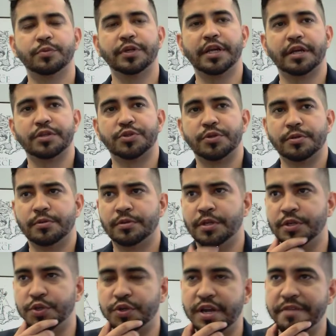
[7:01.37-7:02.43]
we got
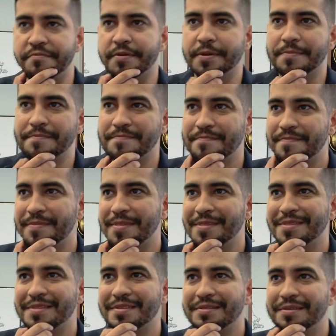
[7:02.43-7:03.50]
done driving,
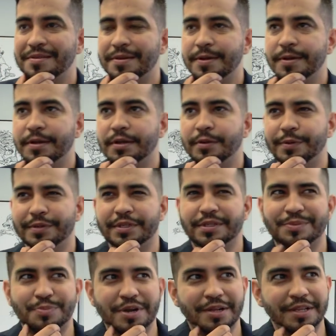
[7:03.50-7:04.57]
it
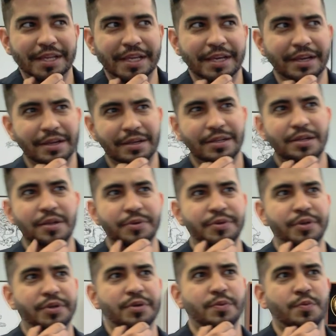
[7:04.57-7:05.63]
was probably getting
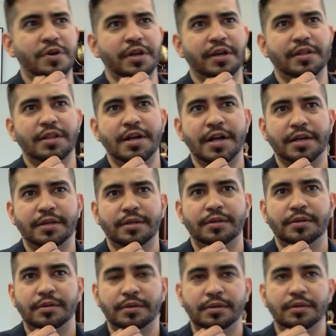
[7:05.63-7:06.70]
closer to 1 o'clock,
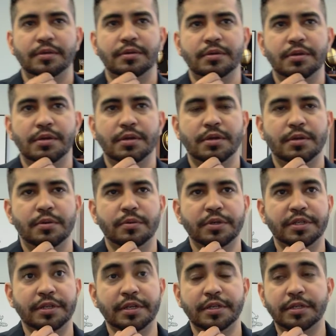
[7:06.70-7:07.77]

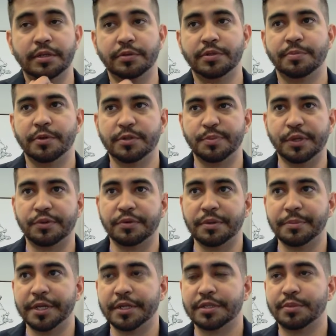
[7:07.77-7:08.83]
which initially was supposed to be 3
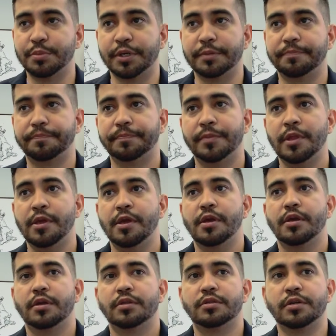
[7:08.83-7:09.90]
minutes, but
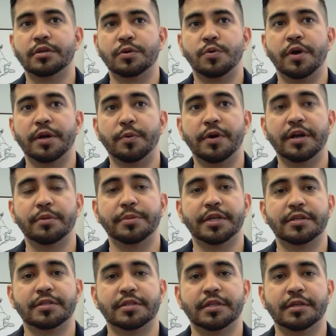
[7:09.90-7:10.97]
it took quite a while
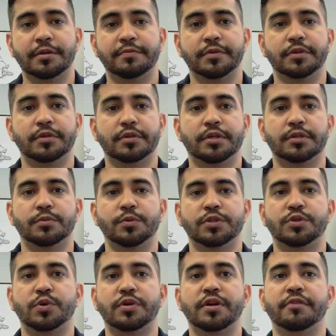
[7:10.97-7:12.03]
because he even was
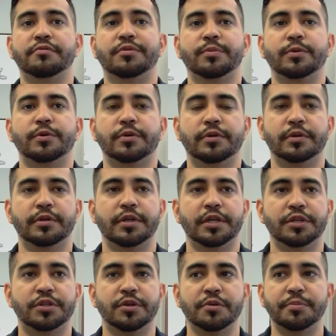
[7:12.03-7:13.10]
so comfortable. He
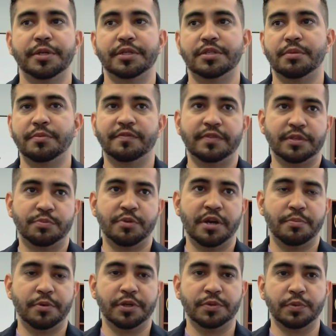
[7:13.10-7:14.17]
showed me some of his
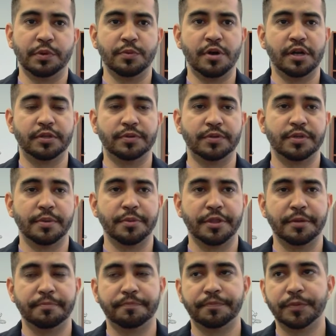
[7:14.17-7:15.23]
properties. We walked through some of
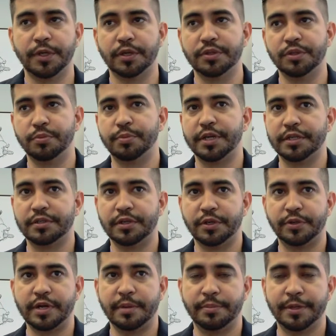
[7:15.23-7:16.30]
them, a duplex and a
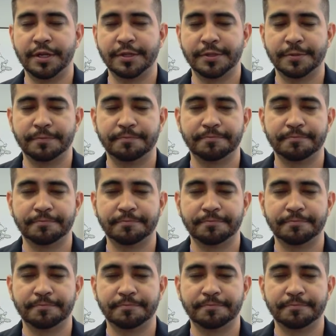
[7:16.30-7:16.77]
triplex.